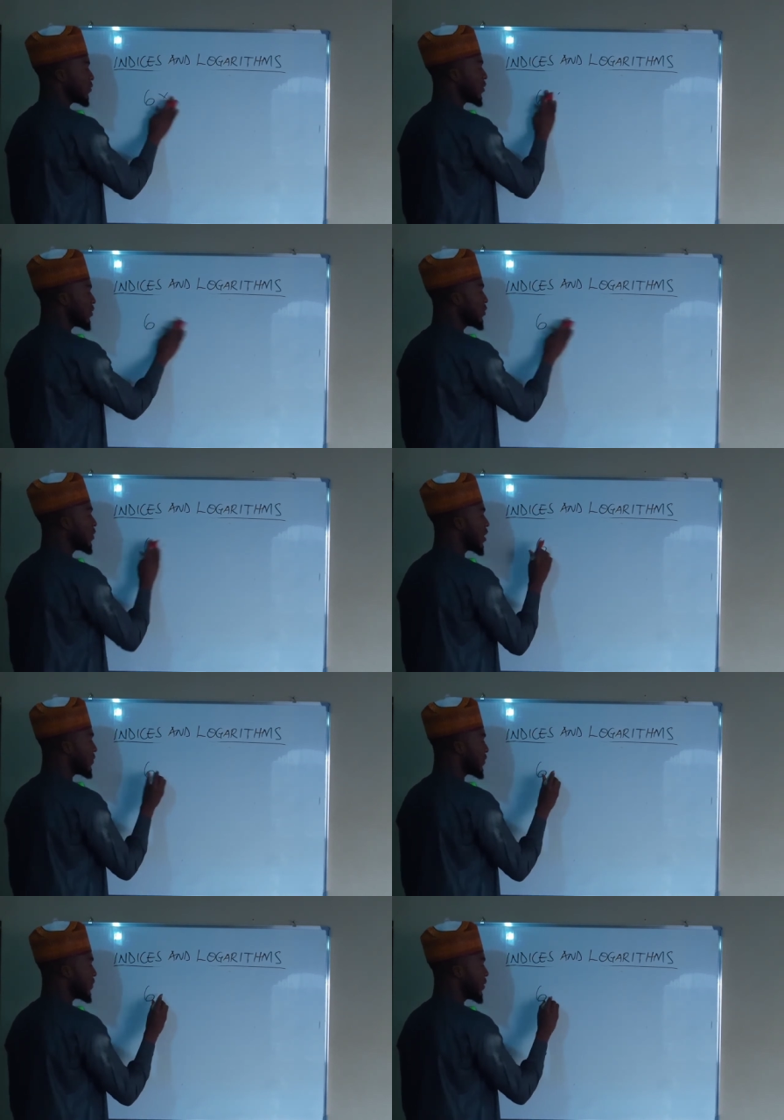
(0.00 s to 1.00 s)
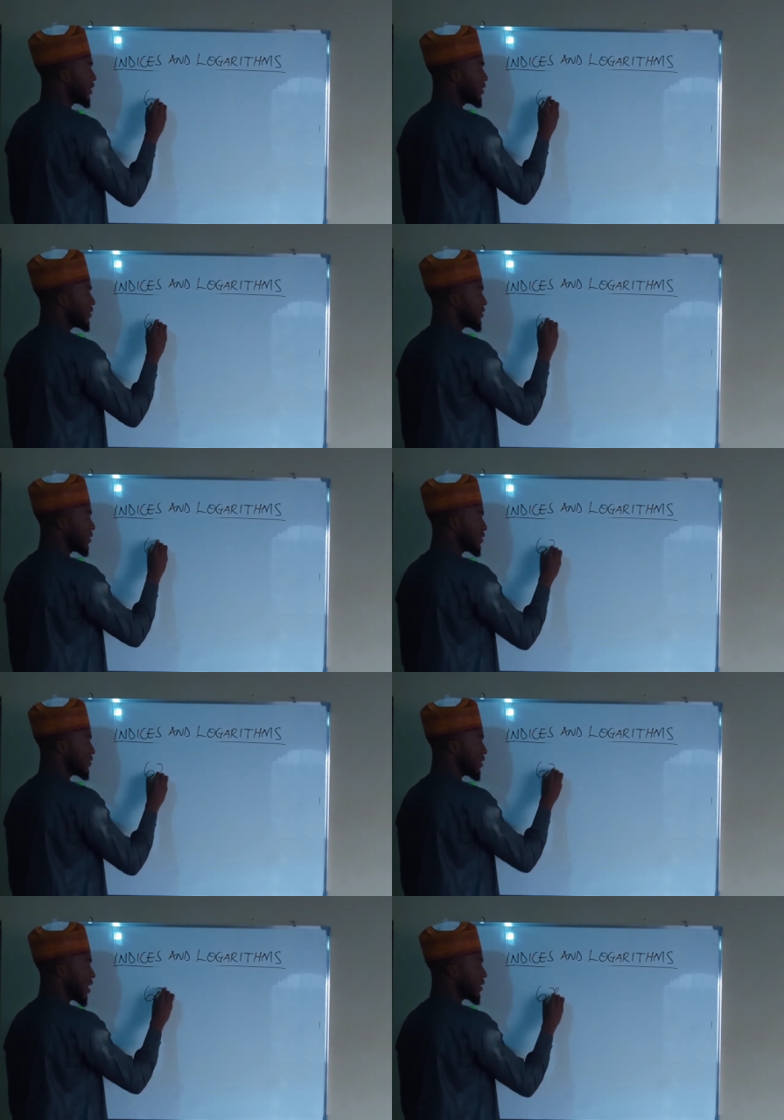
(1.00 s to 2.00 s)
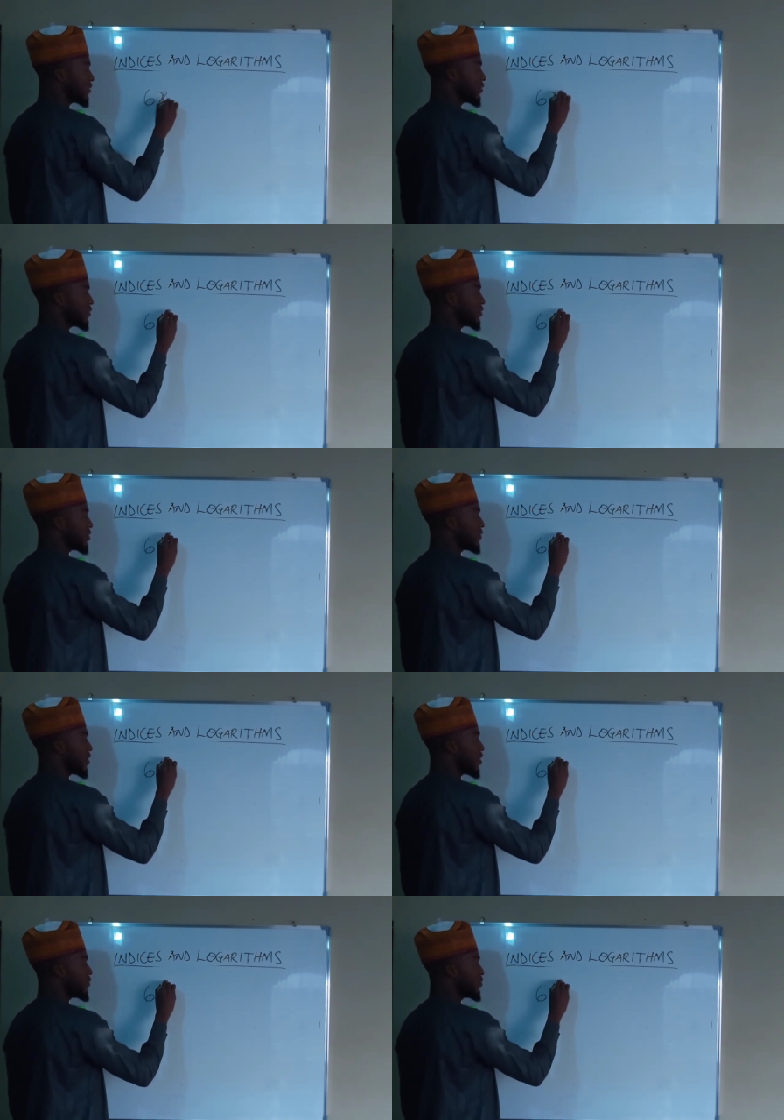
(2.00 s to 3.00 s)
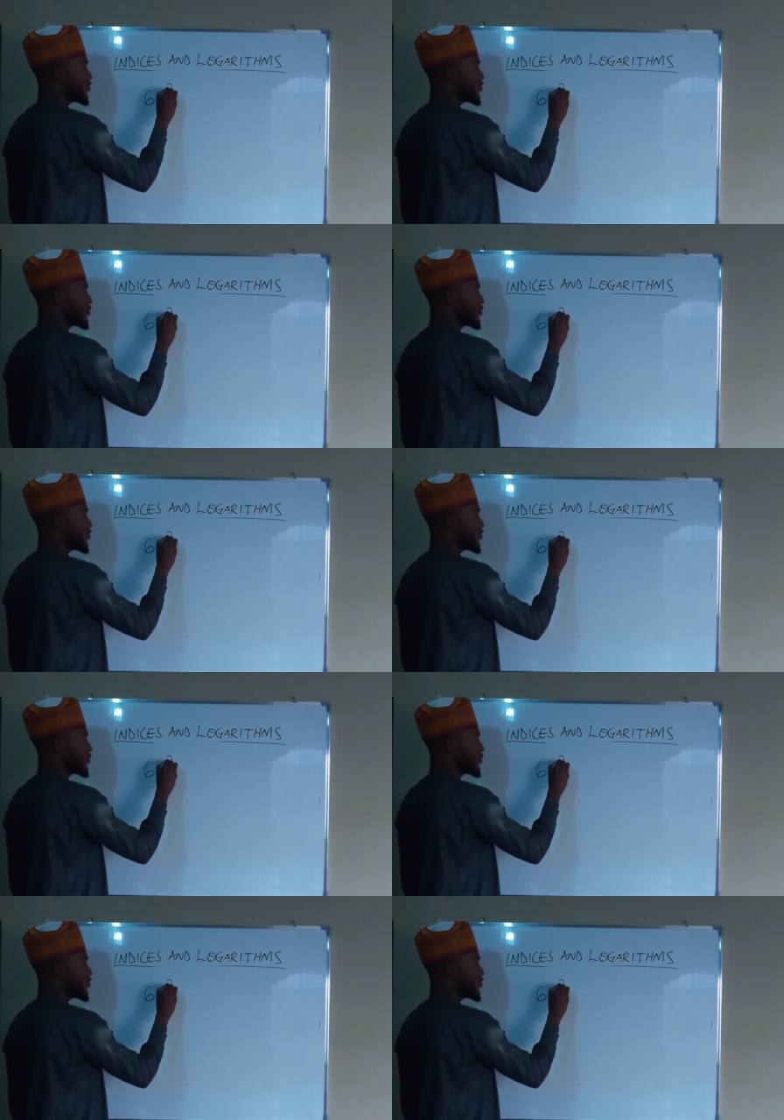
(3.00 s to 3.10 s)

when you have 6x raised to the power of